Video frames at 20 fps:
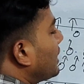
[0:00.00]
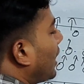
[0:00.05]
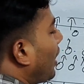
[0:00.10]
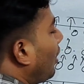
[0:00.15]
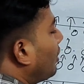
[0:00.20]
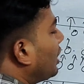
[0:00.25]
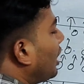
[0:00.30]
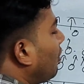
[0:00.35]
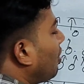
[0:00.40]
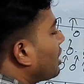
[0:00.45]
is the
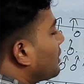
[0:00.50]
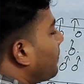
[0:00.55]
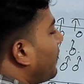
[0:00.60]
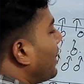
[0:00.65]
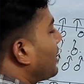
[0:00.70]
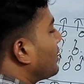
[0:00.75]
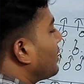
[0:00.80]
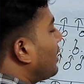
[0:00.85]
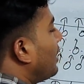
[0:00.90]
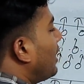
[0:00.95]
continuous
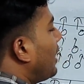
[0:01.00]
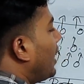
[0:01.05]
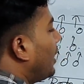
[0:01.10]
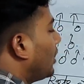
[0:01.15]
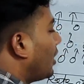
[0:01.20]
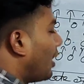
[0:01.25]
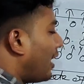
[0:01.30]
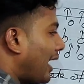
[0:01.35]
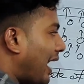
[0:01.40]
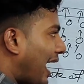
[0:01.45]
phase. If
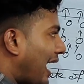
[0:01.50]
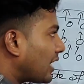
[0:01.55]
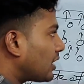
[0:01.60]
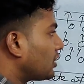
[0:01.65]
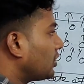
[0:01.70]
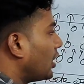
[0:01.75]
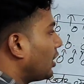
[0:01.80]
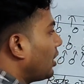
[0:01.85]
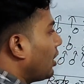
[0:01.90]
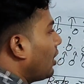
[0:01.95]

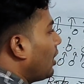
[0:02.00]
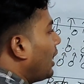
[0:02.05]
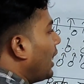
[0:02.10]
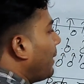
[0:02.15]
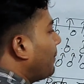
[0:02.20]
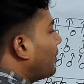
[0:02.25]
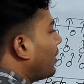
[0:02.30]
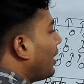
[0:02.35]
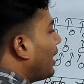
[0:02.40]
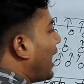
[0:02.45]

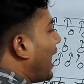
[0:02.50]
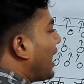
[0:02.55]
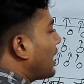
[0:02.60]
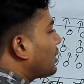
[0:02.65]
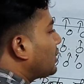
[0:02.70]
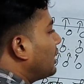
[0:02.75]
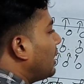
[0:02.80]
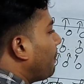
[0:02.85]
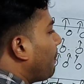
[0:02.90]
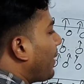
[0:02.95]
the
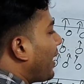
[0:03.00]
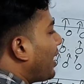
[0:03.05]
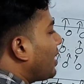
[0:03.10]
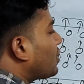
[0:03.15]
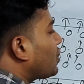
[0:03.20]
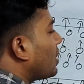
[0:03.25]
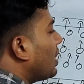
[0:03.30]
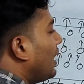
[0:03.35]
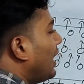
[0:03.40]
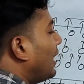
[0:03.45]
large
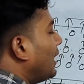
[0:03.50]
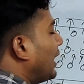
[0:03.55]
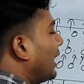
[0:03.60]
difference,